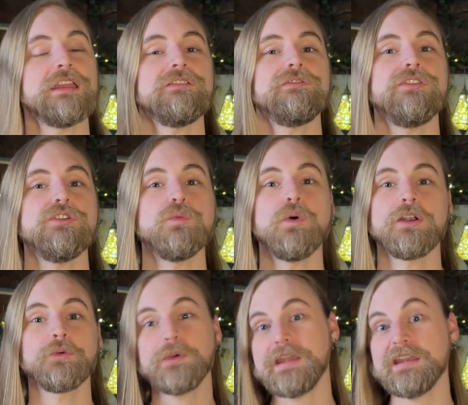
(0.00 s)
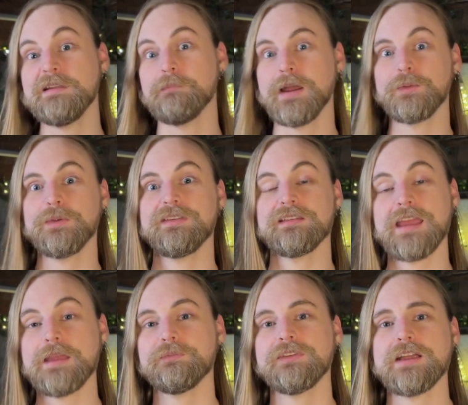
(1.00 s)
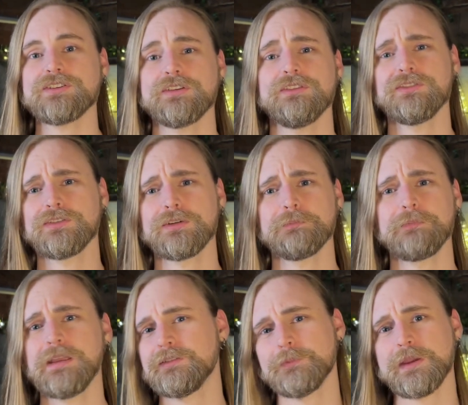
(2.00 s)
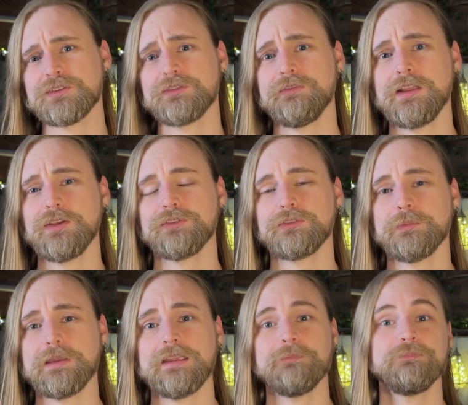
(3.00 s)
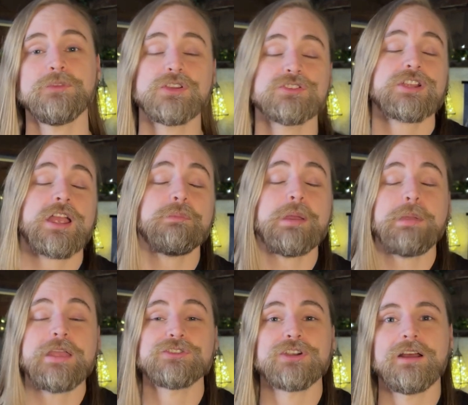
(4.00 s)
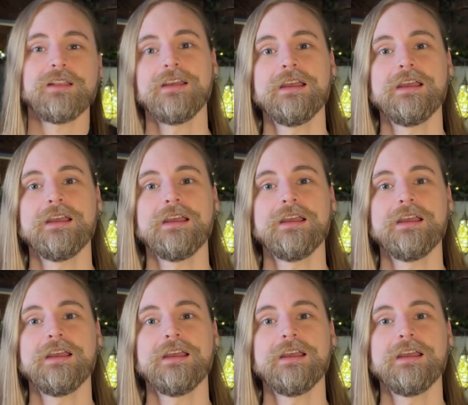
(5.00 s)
if you want to read my recent game sessions or get some extra videos from me, you can check out my Patreon.